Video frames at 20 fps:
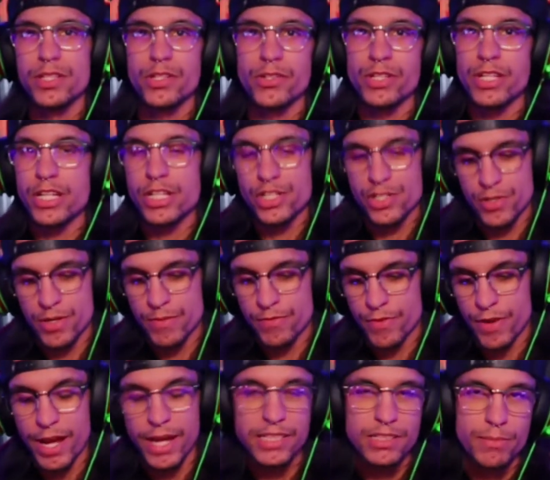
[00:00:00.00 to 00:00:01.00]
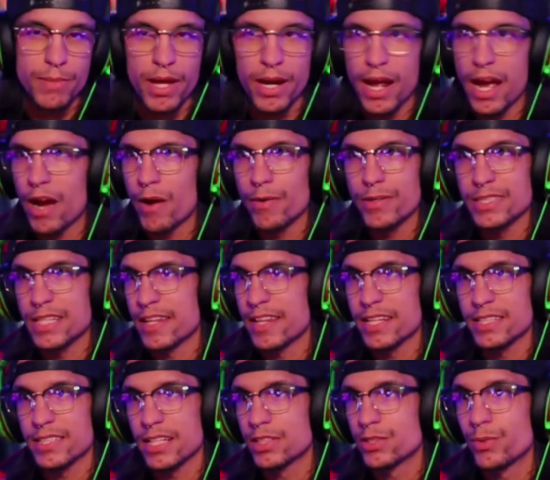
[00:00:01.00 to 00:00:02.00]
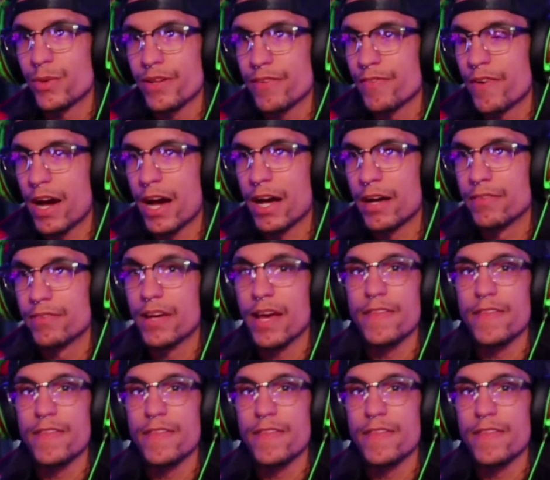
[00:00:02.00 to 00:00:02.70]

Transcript: you need to stream for X amount of hours, I think it's like 25,